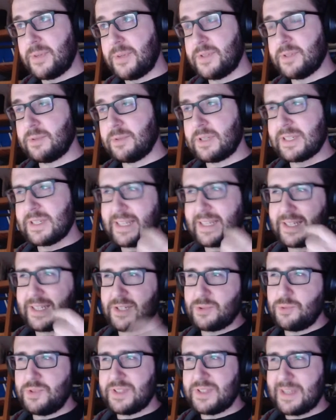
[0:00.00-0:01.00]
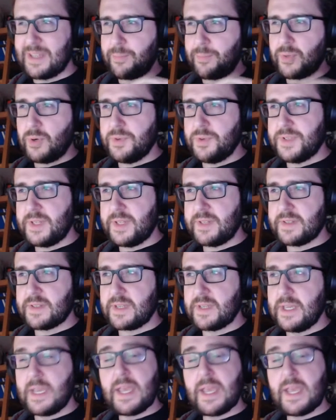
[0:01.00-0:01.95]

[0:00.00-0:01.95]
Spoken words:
So there's like a 2-step process.